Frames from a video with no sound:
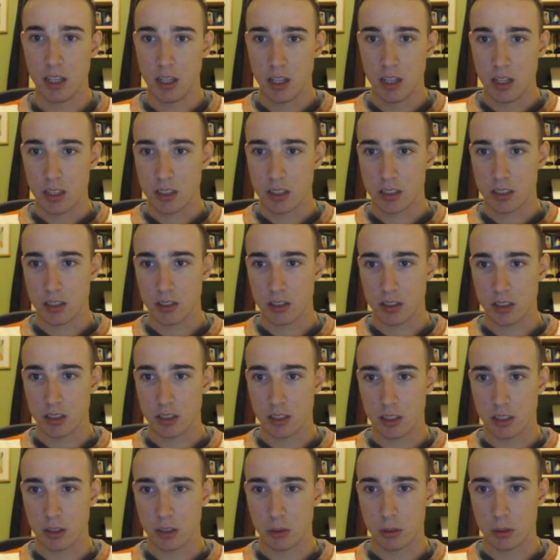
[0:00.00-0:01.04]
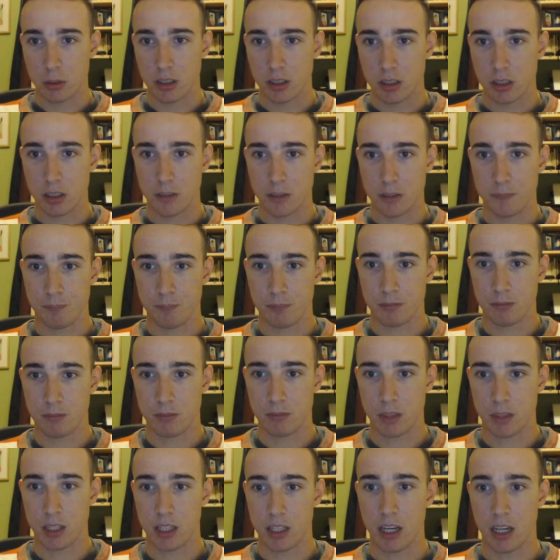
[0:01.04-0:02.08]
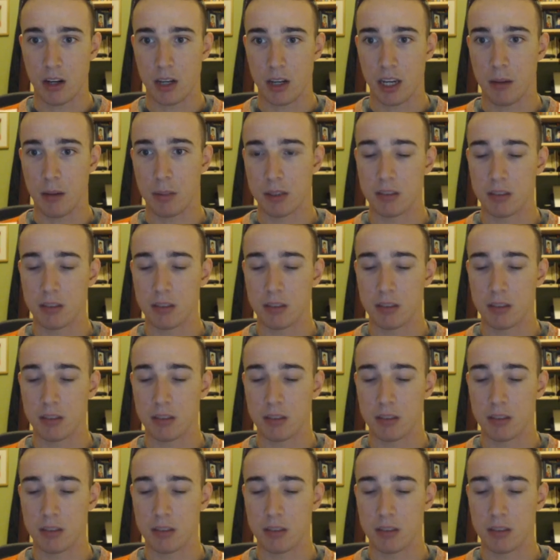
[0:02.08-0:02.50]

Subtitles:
So yeah, okay,